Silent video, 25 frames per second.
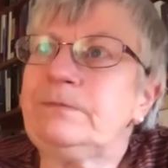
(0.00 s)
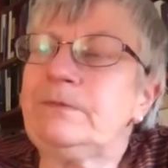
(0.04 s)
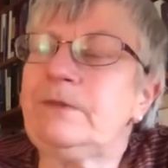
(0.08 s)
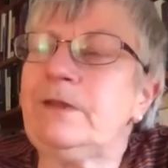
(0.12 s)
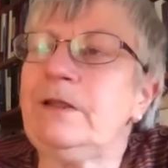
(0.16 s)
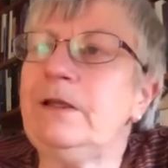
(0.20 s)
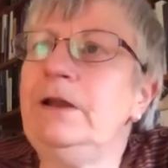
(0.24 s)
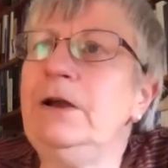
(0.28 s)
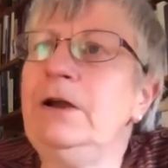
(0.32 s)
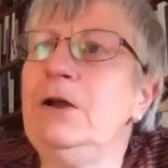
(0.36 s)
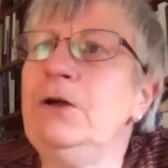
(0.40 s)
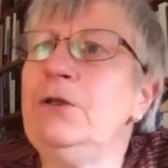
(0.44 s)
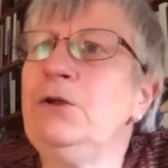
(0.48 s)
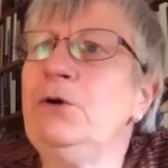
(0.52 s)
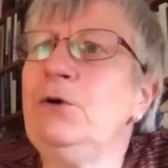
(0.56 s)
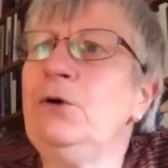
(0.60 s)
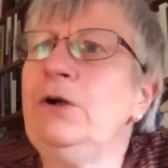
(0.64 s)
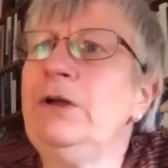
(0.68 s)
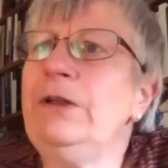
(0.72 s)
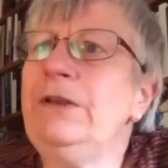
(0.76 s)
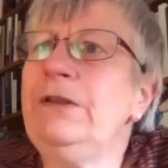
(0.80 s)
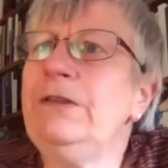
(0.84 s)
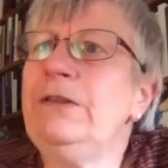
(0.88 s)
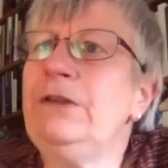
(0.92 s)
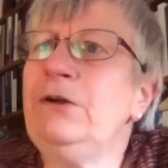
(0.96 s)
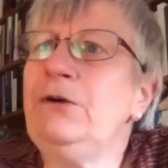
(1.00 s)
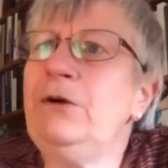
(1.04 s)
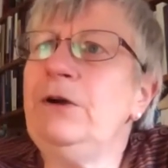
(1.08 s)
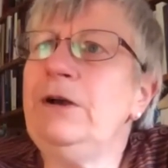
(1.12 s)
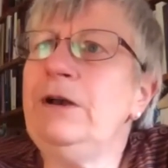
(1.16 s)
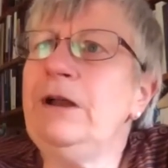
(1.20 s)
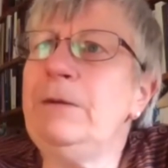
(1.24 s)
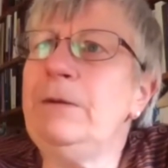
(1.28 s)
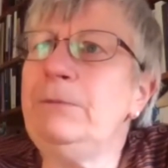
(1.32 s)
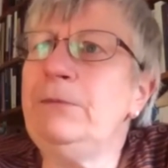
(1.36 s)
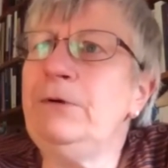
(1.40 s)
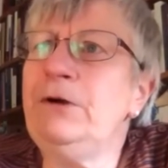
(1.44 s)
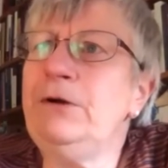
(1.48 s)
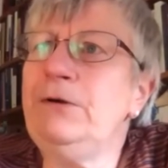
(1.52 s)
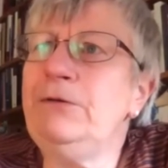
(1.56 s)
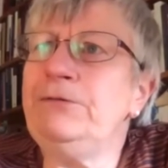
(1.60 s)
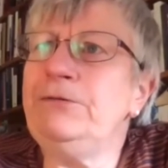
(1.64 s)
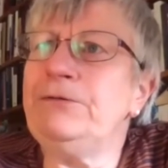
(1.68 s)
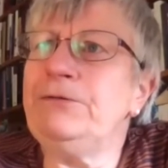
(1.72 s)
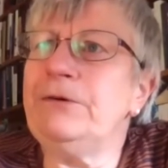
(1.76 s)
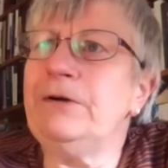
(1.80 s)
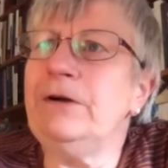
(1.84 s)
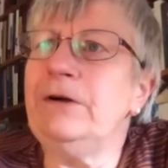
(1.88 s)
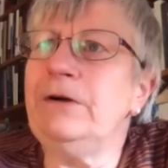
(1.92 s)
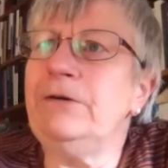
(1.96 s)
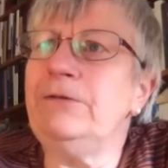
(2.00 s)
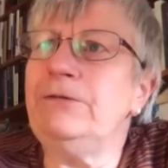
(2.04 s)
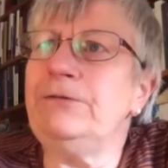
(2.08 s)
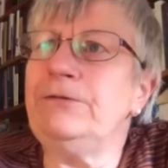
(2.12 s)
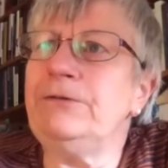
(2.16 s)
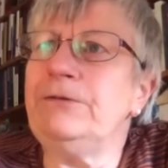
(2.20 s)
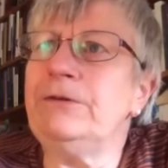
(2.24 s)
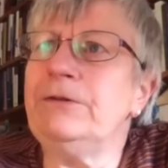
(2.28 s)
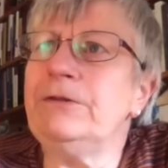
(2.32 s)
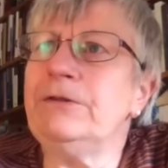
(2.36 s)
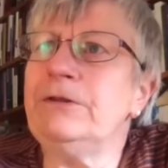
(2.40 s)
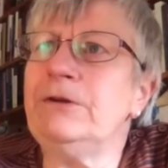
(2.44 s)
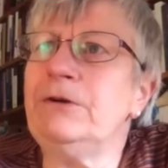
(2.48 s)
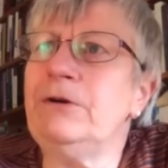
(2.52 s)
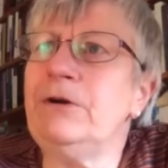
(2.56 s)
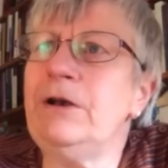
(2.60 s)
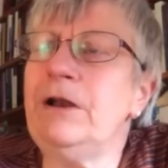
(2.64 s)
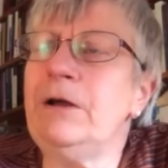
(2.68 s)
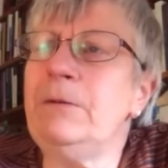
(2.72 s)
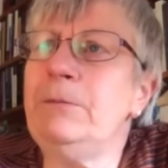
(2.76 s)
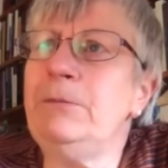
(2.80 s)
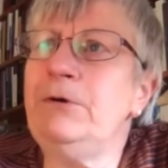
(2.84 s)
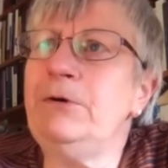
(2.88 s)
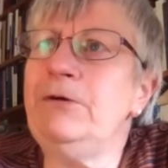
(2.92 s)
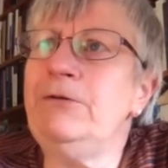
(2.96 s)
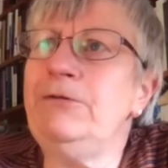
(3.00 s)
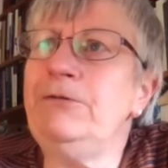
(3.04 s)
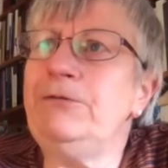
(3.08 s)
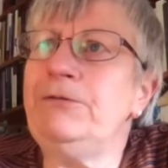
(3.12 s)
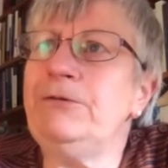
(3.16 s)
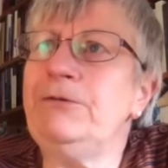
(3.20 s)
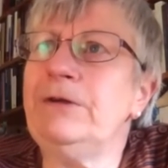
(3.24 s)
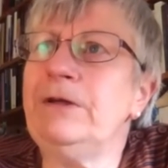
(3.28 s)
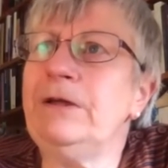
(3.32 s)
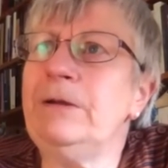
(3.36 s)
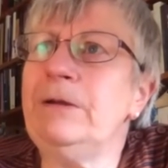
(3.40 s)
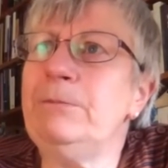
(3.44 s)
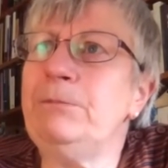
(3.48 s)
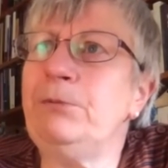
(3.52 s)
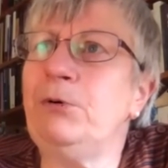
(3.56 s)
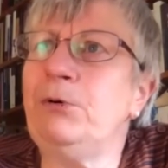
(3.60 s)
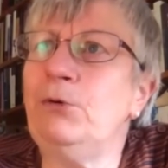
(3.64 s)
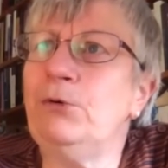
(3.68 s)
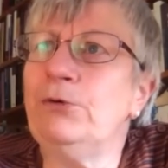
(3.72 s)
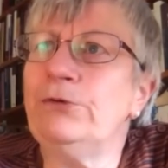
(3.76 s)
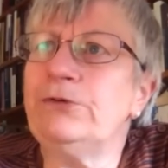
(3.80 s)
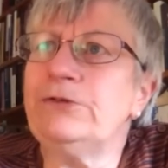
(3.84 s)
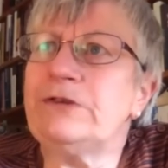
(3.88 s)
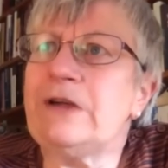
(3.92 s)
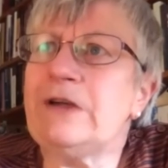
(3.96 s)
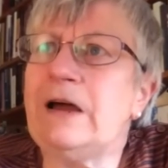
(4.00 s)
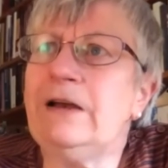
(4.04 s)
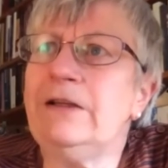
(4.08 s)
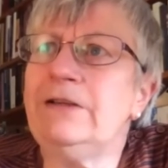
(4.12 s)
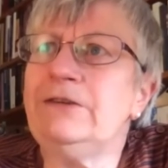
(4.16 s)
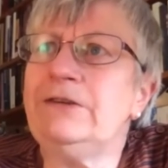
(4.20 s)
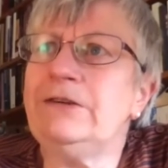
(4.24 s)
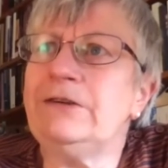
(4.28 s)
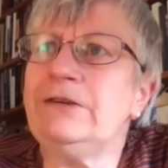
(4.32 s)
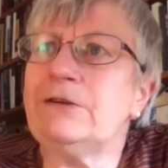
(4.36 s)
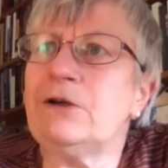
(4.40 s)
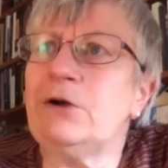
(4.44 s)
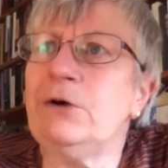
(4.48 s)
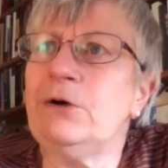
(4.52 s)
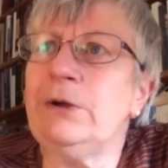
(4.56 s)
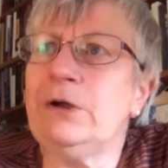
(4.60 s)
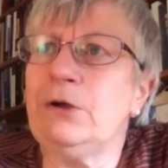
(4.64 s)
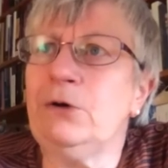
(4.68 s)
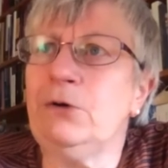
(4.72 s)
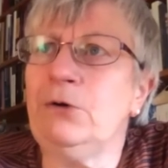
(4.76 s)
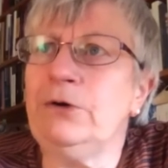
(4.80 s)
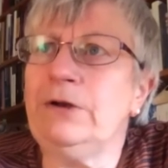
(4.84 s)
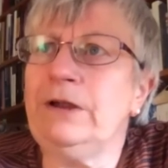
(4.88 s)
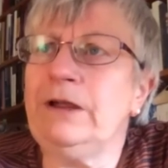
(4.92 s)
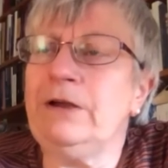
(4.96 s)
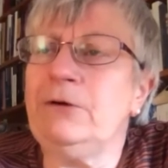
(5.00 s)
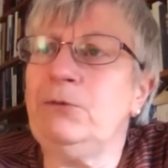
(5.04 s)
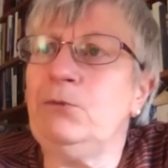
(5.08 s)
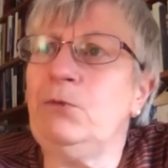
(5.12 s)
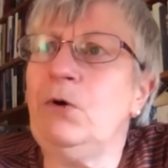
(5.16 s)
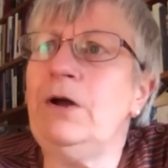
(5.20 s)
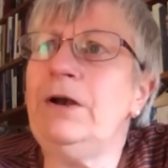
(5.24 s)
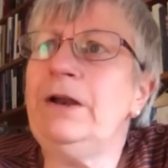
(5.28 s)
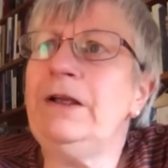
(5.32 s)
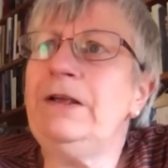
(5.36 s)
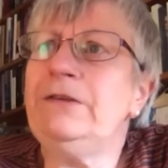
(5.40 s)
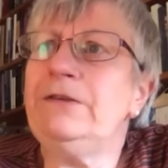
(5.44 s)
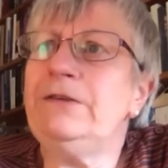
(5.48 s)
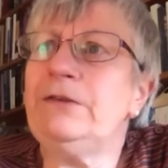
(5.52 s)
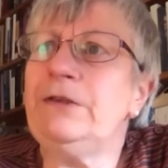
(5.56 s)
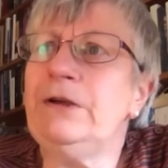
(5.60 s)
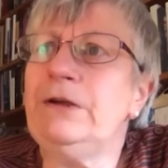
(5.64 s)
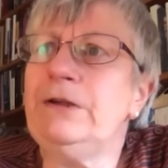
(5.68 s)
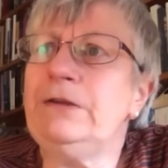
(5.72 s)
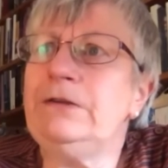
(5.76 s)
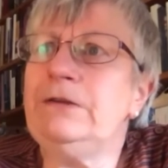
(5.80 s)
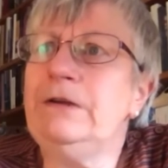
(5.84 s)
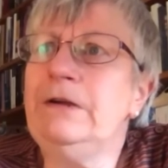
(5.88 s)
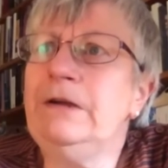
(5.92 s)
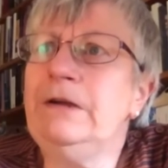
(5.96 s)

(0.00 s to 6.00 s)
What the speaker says: a number of important challenges going on here. One is that